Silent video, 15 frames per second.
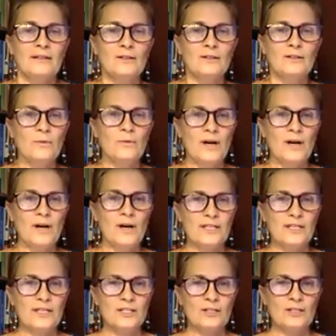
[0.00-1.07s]
You'll
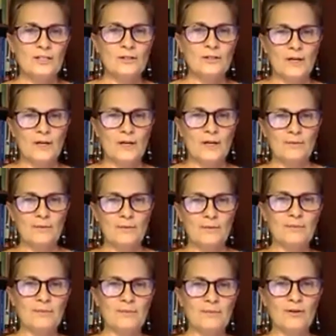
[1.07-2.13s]
want to
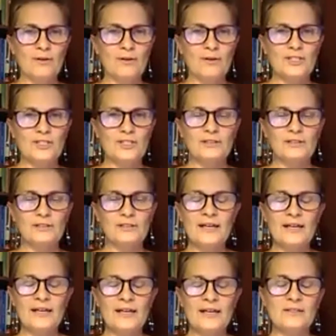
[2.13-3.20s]
maybe cross
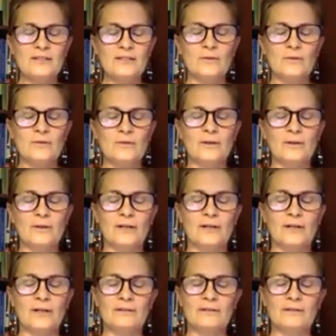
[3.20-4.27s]
your legs
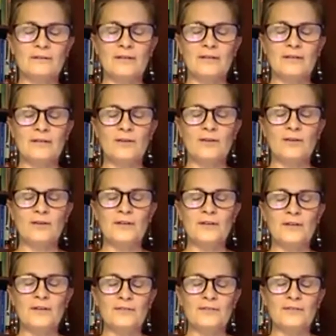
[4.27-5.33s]
or
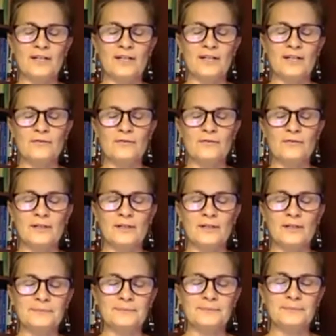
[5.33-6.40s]
have your feet flat on the
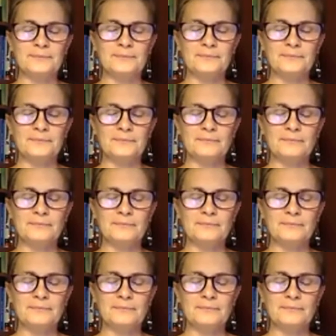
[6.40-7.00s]
floor.